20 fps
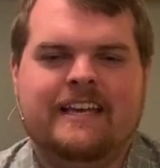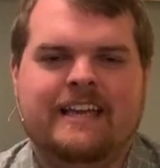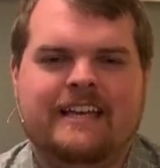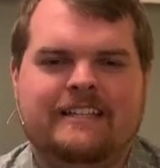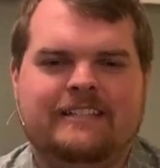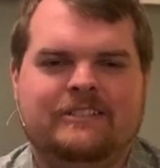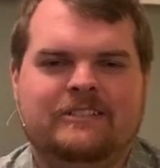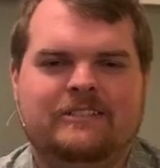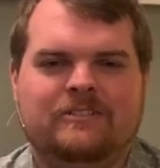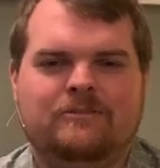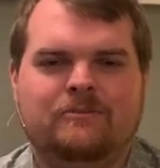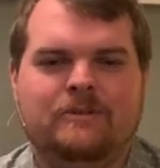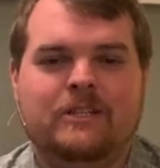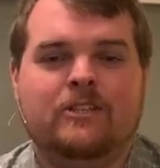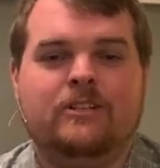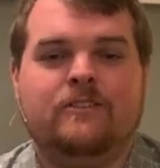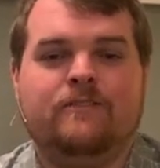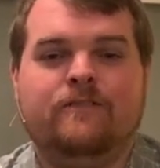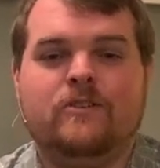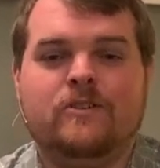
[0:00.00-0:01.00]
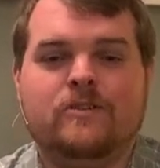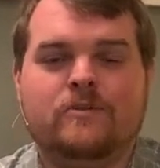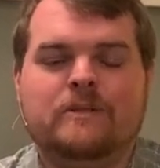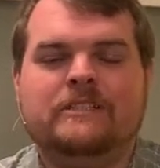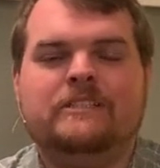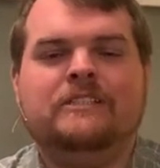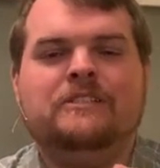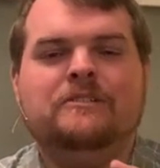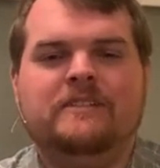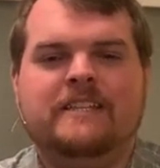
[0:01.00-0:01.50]
And so we look
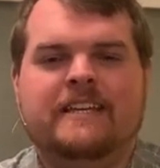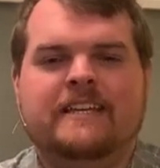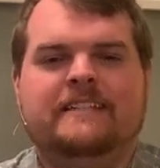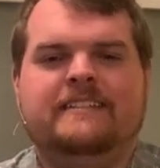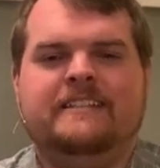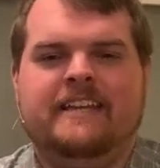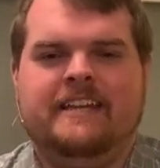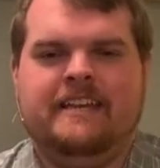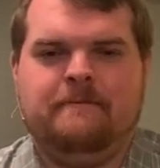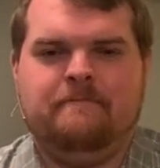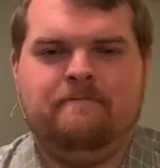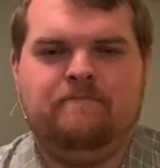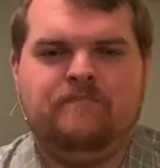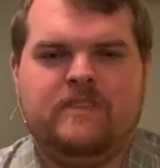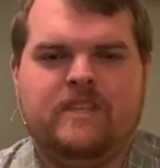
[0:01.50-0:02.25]
forward to that day.